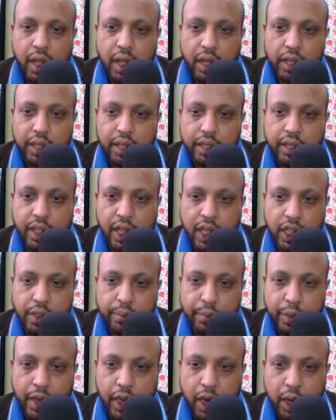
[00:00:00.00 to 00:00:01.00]
the cells
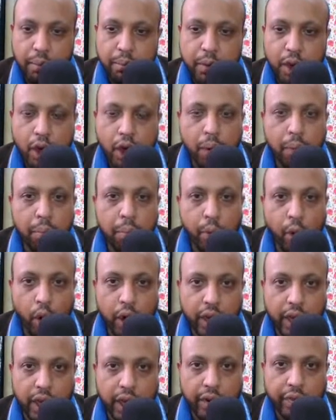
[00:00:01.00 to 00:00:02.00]
become
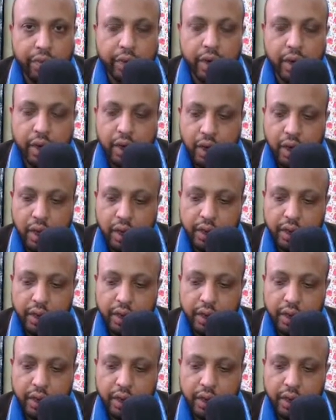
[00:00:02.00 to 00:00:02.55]
polyhedral.